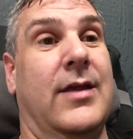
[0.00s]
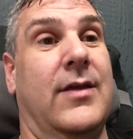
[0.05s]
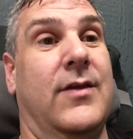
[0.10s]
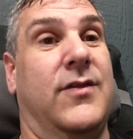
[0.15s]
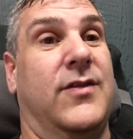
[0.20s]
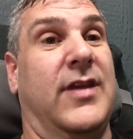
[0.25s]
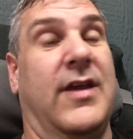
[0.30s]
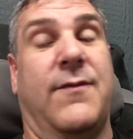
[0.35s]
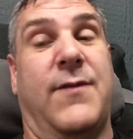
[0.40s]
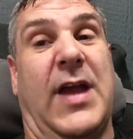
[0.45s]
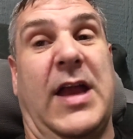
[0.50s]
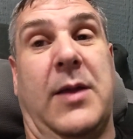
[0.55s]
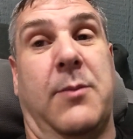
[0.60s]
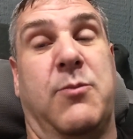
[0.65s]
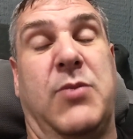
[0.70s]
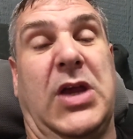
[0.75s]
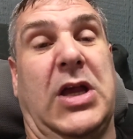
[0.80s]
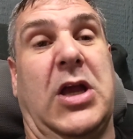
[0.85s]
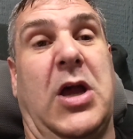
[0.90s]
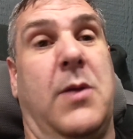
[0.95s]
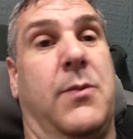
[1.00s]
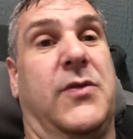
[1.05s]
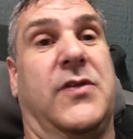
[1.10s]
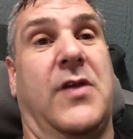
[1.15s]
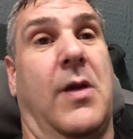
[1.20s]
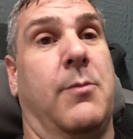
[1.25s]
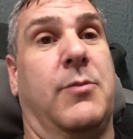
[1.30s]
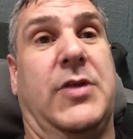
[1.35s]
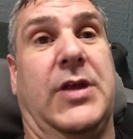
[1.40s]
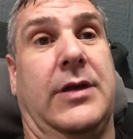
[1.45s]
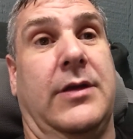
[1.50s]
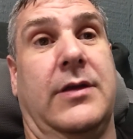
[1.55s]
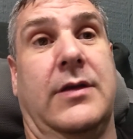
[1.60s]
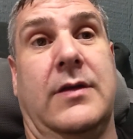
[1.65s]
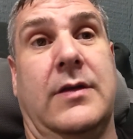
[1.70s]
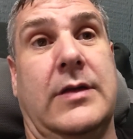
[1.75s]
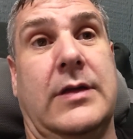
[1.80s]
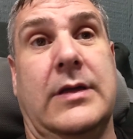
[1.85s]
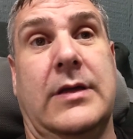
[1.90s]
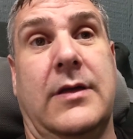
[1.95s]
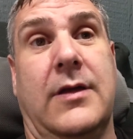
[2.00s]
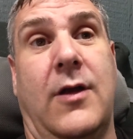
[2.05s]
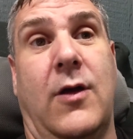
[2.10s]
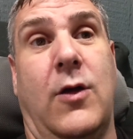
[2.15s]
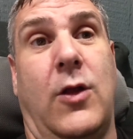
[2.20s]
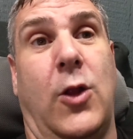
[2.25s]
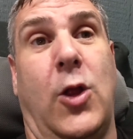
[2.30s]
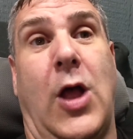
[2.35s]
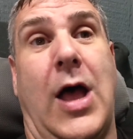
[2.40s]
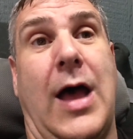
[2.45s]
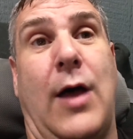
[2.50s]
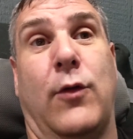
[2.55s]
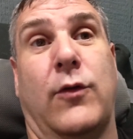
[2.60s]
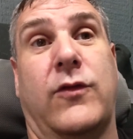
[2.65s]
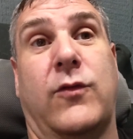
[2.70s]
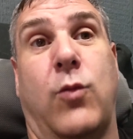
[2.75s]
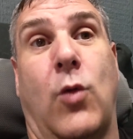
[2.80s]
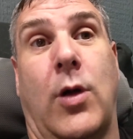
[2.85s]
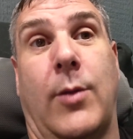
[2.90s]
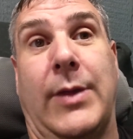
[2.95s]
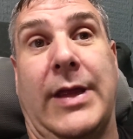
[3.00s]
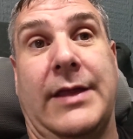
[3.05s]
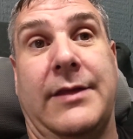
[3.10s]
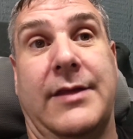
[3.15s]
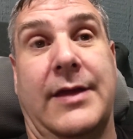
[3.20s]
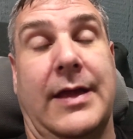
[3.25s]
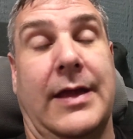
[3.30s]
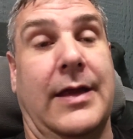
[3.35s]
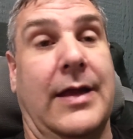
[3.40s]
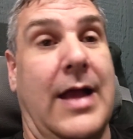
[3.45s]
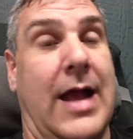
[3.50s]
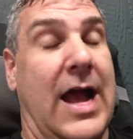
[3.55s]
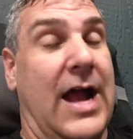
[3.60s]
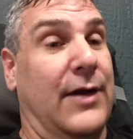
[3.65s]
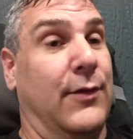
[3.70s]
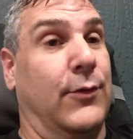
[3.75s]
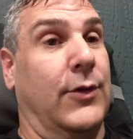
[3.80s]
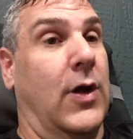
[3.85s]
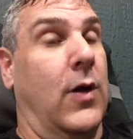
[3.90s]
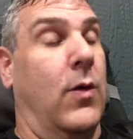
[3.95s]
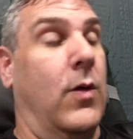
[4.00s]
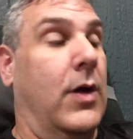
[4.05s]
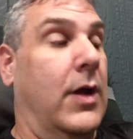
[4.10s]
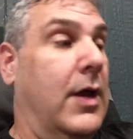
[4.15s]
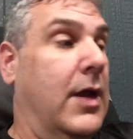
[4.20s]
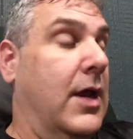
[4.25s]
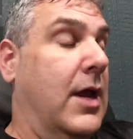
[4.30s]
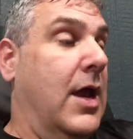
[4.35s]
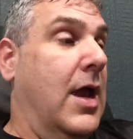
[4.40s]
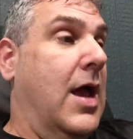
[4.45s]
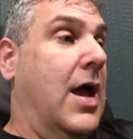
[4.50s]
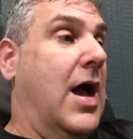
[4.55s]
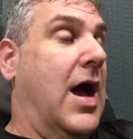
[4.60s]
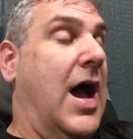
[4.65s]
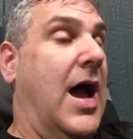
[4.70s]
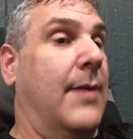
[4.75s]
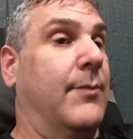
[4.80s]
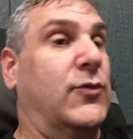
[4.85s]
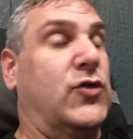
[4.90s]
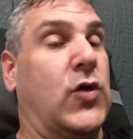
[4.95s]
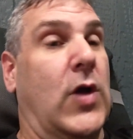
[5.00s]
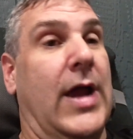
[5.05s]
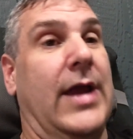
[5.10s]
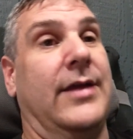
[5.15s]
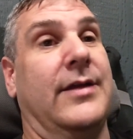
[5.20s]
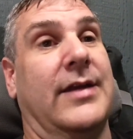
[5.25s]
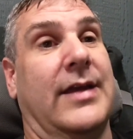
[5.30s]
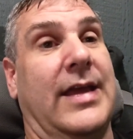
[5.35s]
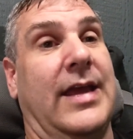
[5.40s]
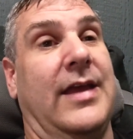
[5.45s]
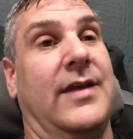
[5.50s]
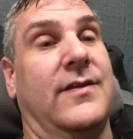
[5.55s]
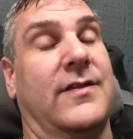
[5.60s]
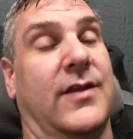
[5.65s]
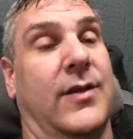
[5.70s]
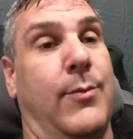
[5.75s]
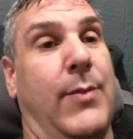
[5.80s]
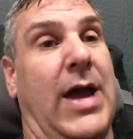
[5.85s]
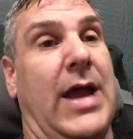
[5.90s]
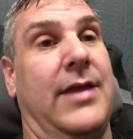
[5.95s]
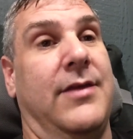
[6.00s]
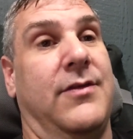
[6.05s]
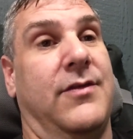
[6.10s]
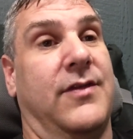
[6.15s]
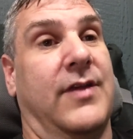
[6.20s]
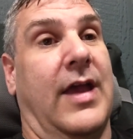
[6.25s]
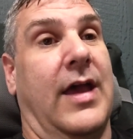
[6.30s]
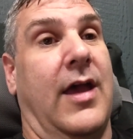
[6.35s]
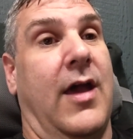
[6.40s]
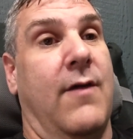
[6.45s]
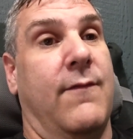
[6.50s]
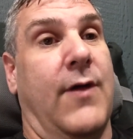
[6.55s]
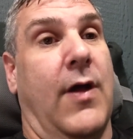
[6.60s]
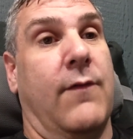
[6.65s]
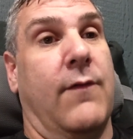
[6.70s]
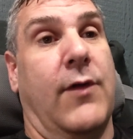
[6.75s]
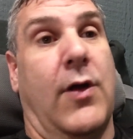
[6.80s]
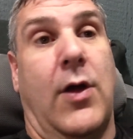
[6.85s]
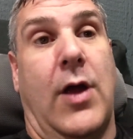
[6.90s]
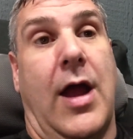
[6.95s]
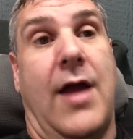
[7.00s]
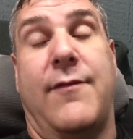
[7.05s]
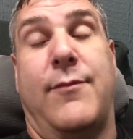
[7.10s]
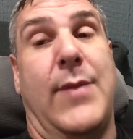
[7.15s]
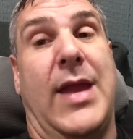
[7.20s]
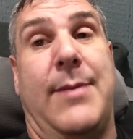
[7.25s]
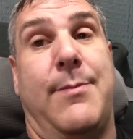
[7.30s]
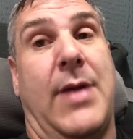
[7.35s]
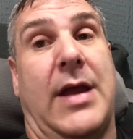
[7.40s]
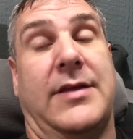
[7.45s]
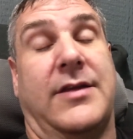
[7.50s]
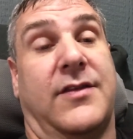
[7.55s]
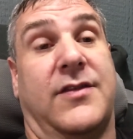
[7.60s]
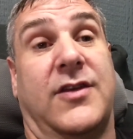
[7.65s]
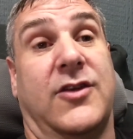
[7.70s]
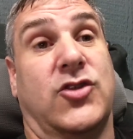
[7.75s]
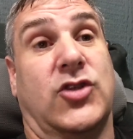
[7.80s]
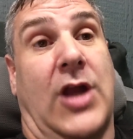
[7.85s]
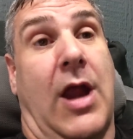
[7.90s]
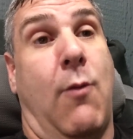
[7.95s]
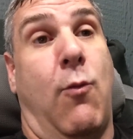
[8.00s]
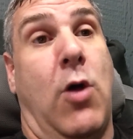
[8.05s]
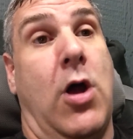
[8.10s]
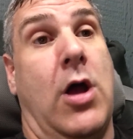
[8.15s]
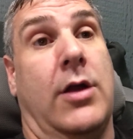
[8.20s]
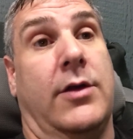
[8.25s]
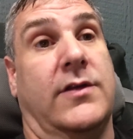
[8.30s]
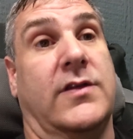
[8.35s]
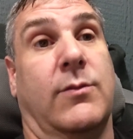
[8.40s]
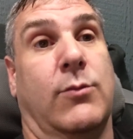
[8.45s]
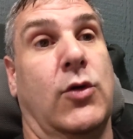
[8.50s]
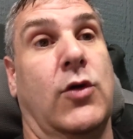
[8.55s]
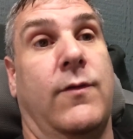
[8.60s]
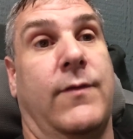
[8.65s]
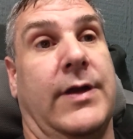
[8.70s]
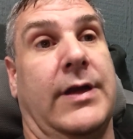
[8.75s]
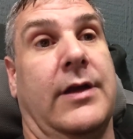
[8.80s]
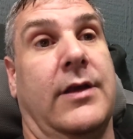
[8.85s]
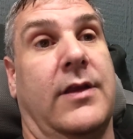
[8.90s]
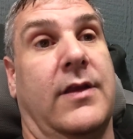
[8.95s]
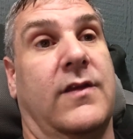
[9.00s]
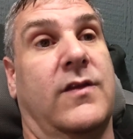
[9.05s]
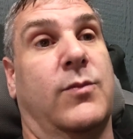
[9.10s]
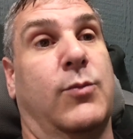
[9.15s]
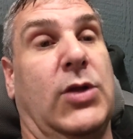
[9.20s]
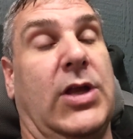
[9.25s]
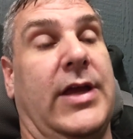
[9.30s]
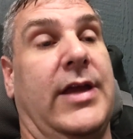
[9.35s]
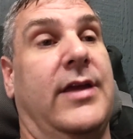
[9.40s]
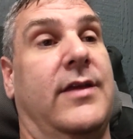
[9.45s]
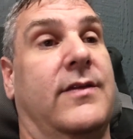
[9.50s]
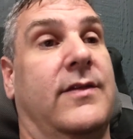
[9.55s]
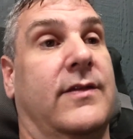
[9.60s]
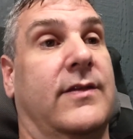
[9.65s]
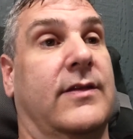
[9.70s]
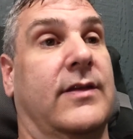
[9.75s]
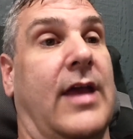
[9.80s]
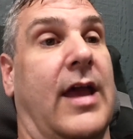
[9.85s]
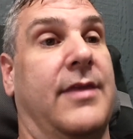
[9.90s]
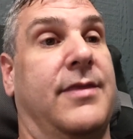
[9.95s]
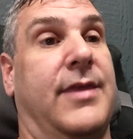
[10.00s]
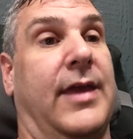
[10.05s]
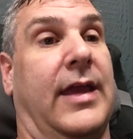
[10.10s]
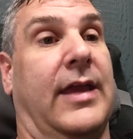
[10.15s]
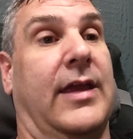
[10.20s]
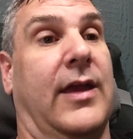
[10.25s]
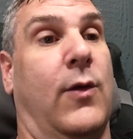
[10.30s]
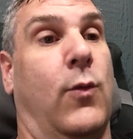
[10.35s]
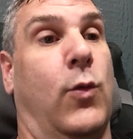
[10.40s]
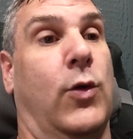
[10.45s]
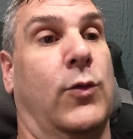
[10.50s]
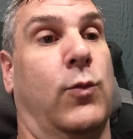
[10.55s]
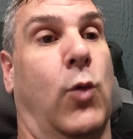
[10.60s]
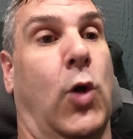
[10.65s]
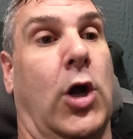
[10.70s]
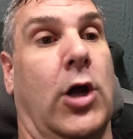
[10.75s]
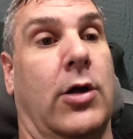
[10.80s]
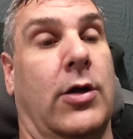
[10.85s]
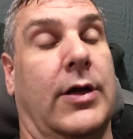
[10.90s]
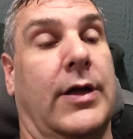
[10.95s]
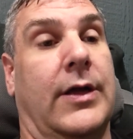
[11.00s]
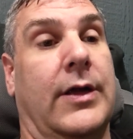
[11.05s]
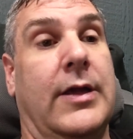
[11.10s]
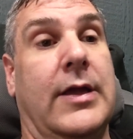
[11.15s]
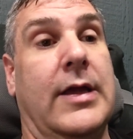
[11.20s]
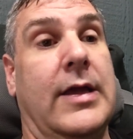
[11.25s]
see if I can pick up something, a little housewarming thing. I don't know. I'm trying to get into the mindset of I've made my decision. I want to move into this place. I think it would work.